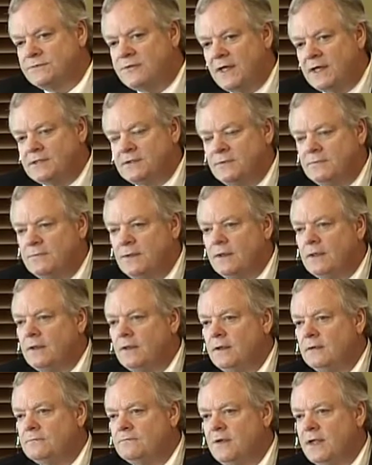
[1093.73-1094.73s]

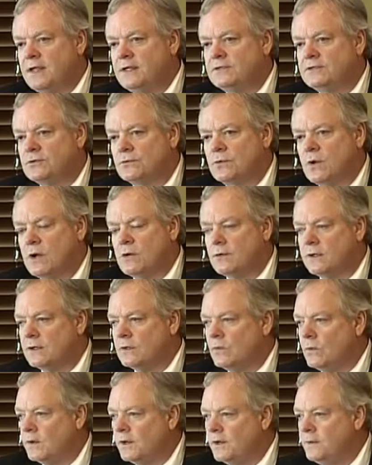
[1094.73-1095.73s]
advantage
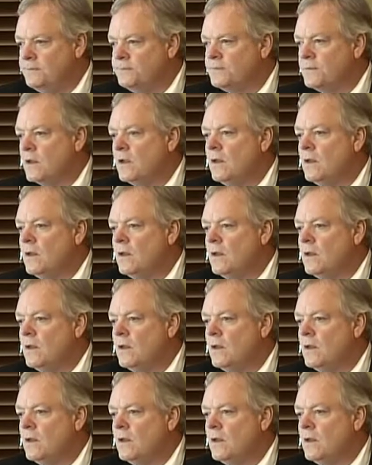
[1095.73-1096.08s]
eroding? Well,